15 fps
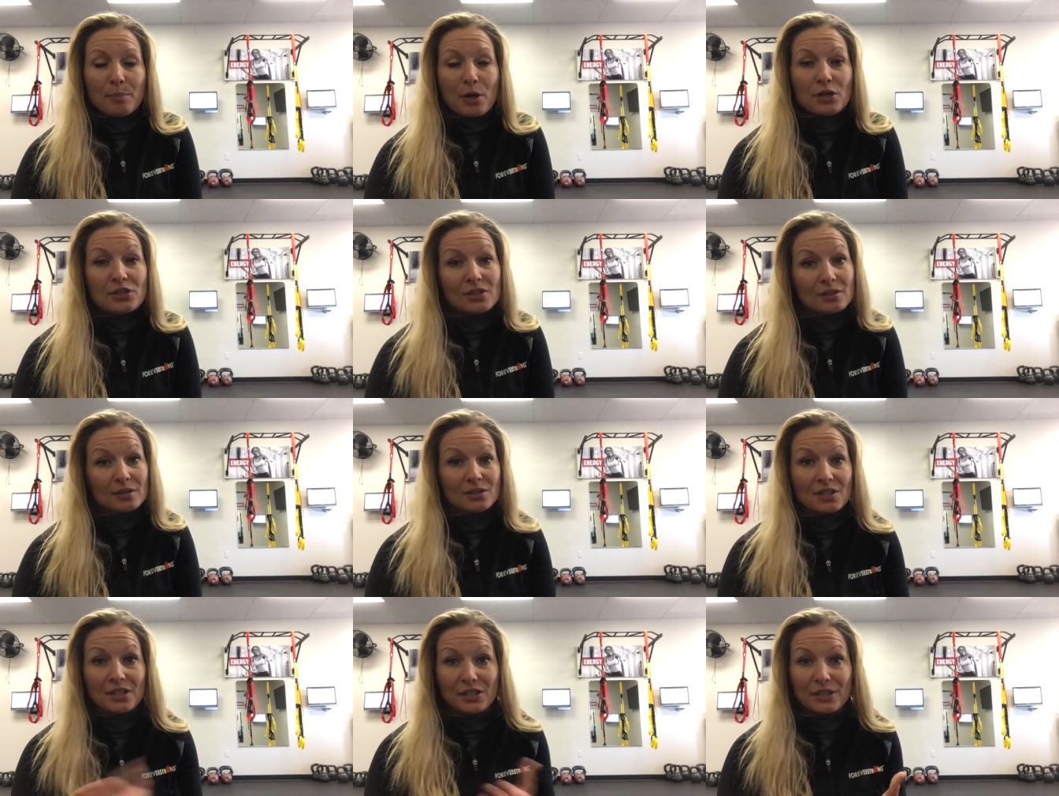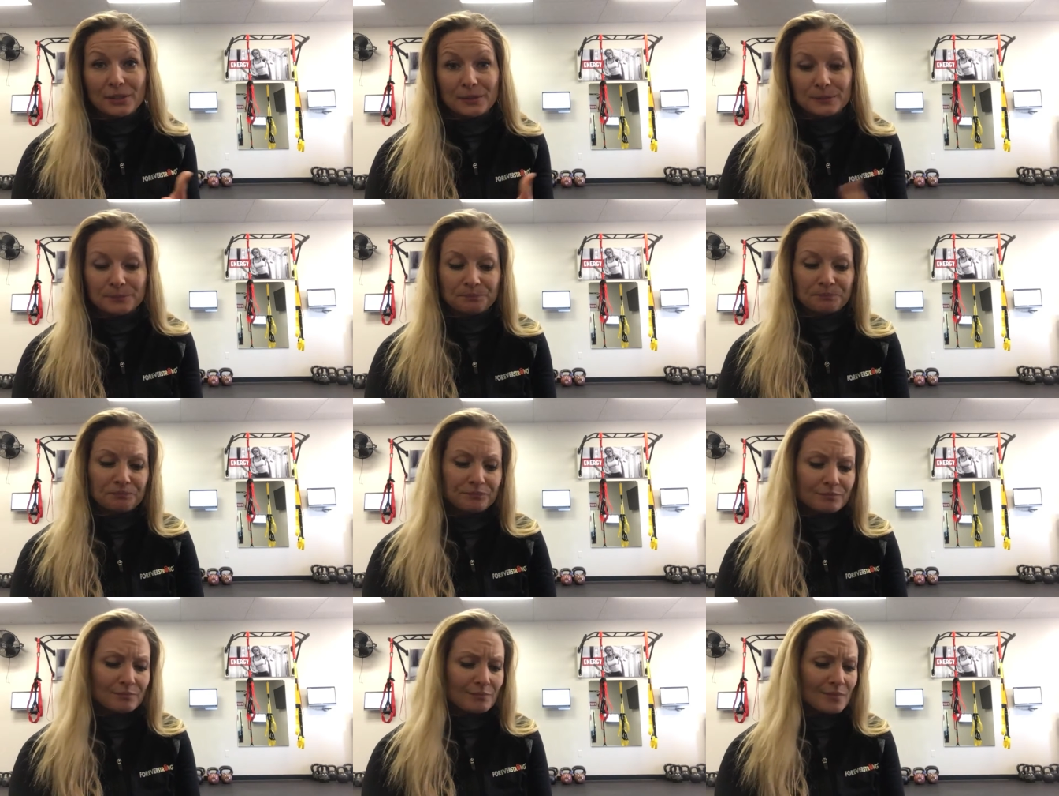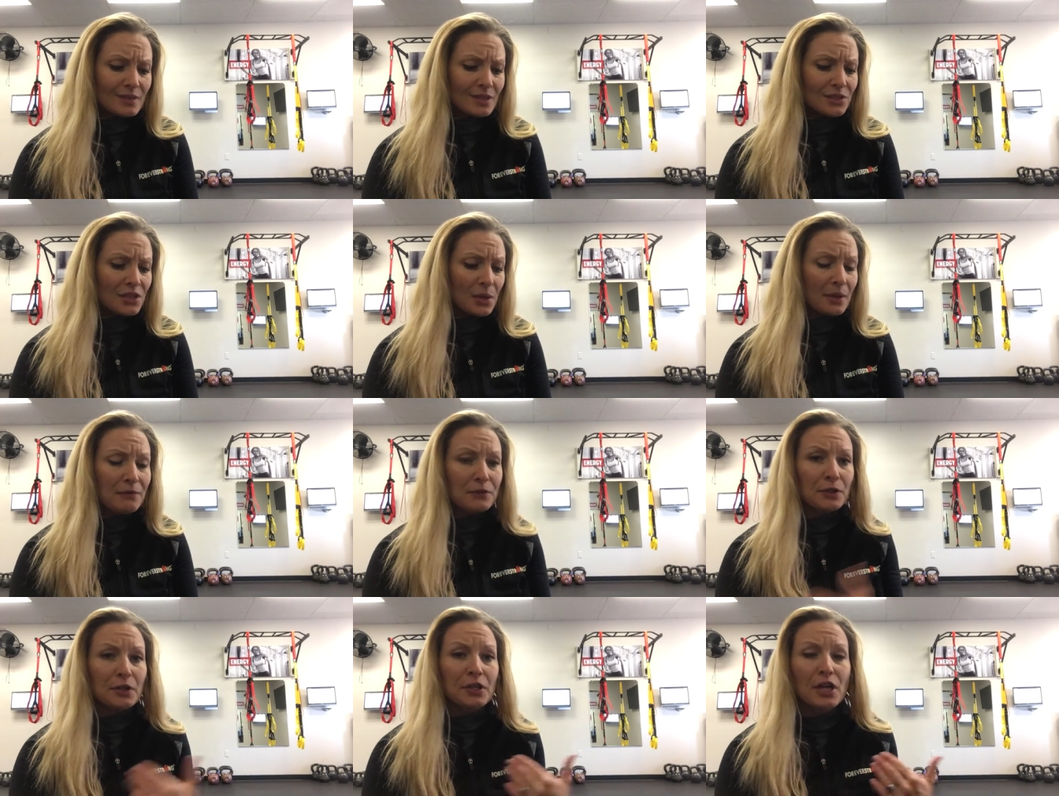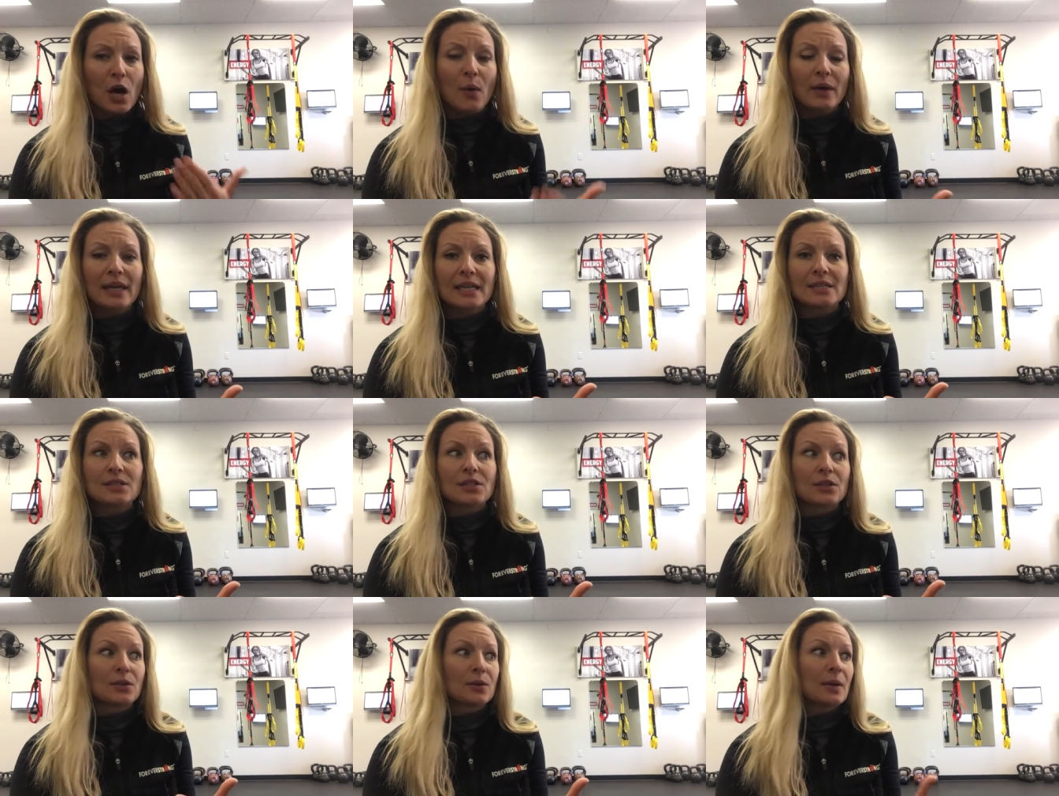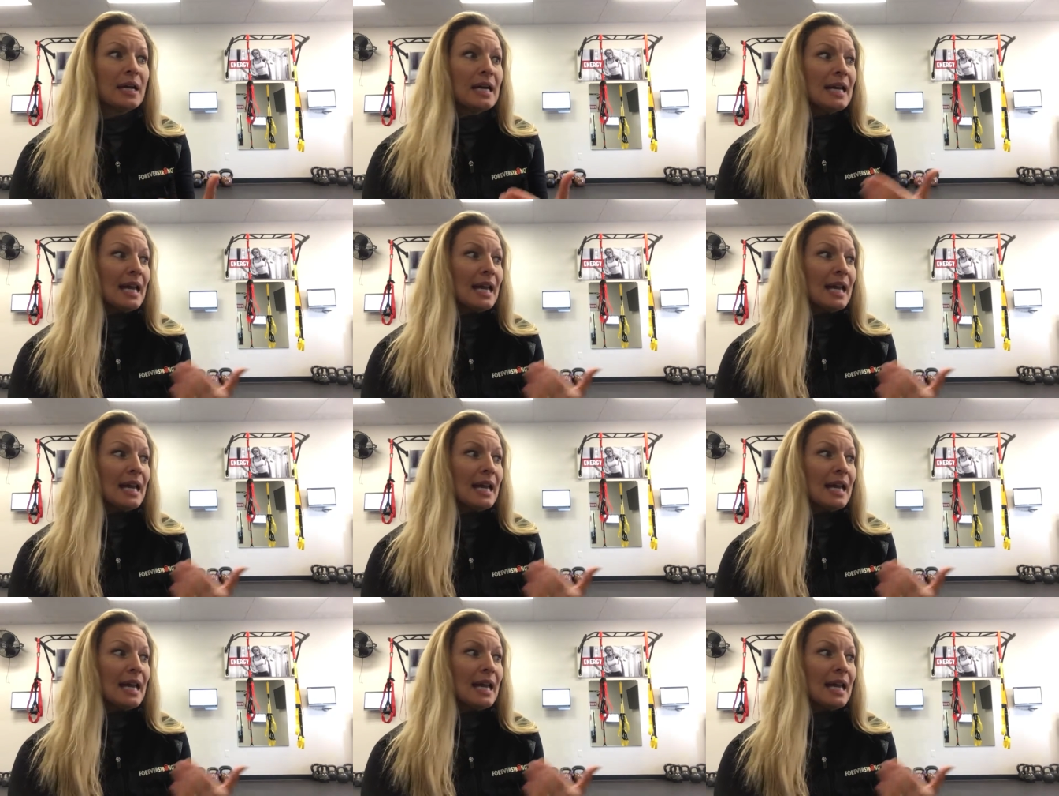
personal to you. So if you're going into